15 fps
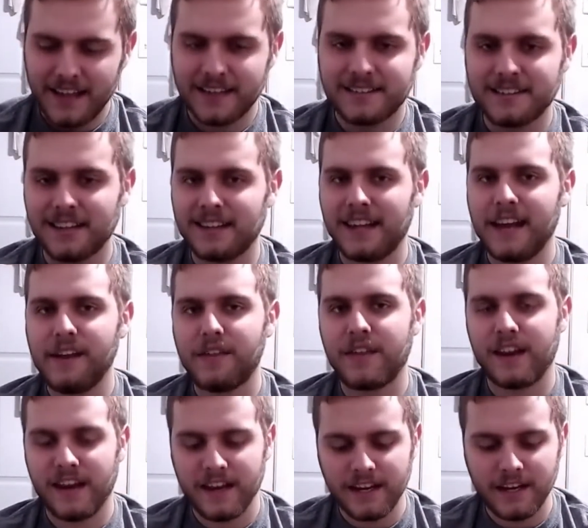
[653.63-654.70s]
is the length
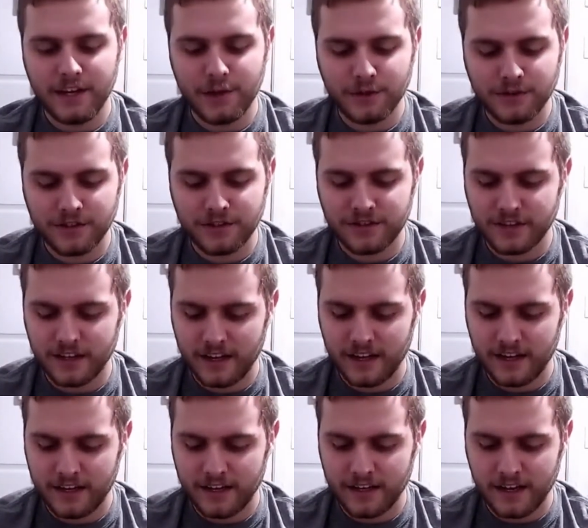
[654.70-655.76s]
that Indy uses
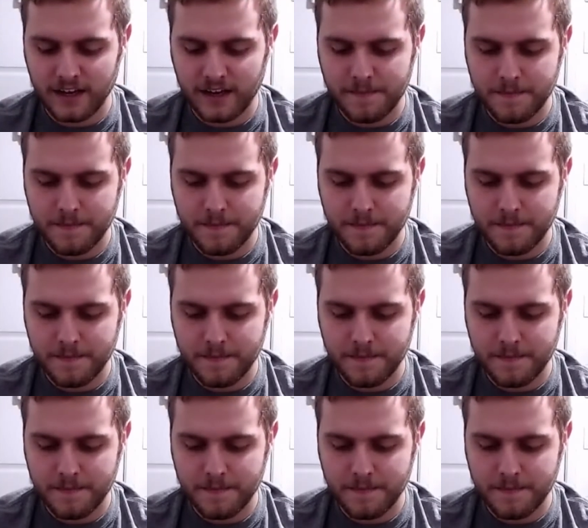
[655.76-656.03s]
in